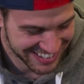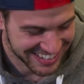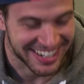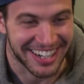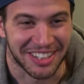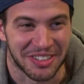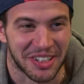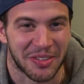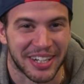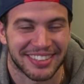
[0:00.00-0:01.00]
All right, I'll do it
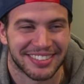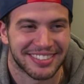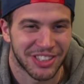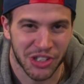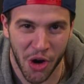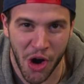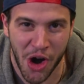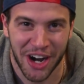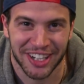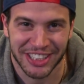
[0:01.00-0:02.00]
quick.
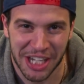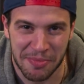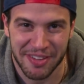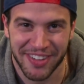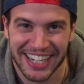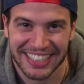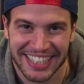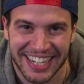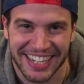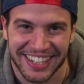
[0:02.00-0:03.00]
Score, Jimmy
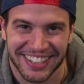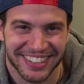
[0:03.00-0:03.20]
Vesey.